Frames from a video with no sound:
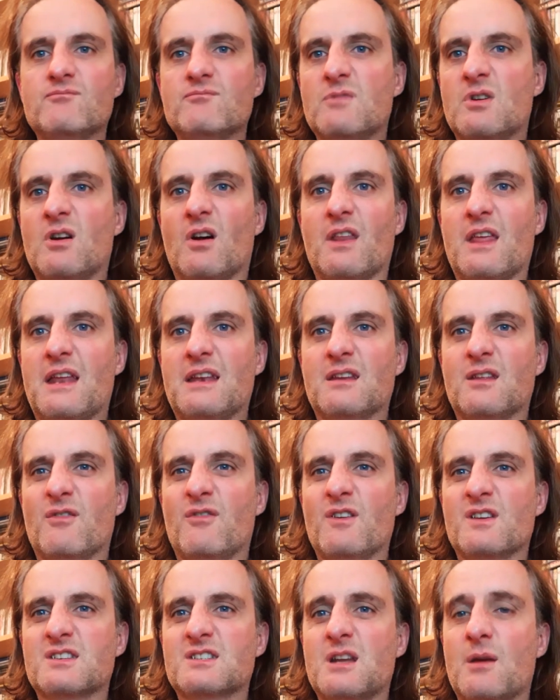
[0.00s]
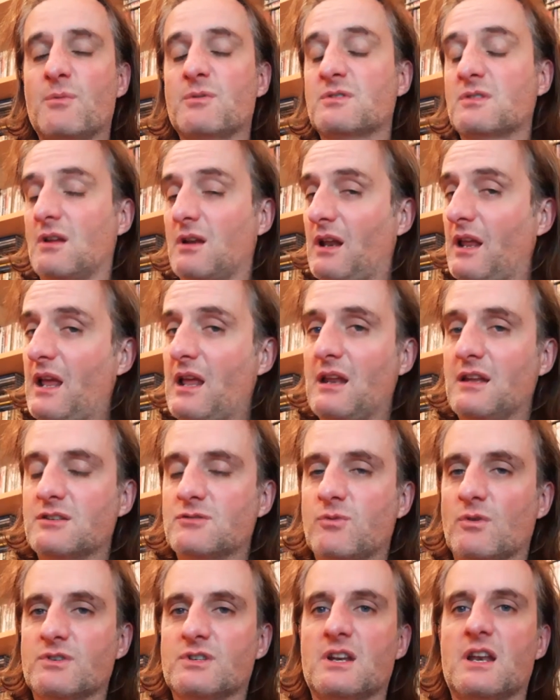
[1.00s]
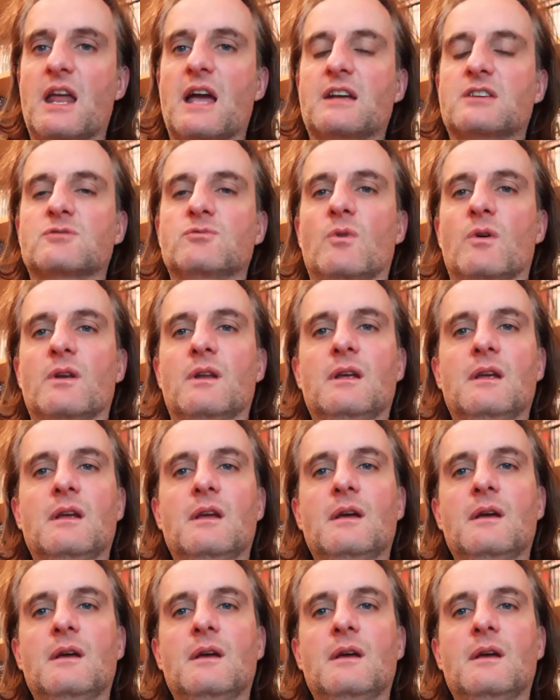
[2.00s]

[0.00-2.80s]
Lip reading: We got to the end of the first episode. Yeah, let's watch the next one.